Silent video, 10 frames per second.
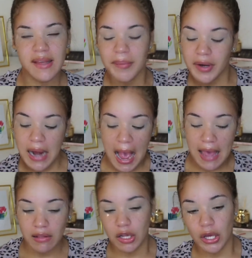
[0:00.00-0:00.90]
summer
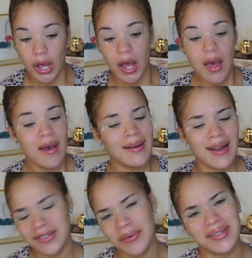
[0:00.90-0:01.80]
eye look. I'm
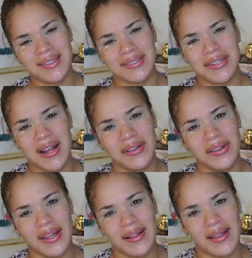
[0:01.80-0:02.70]
not sure what it's gonna turn out
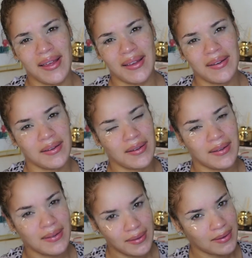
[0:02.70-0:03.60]
looking like.
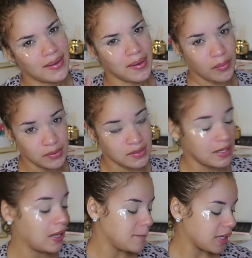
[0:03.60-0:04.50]
We'll
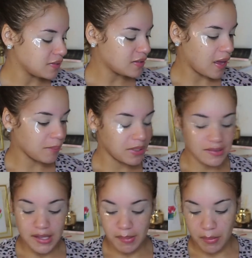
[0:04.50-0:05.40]
see. But I'm gonna
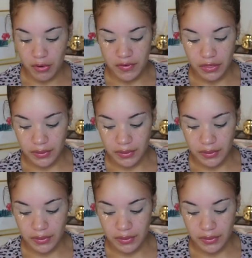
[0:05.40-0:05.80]
take my Morphe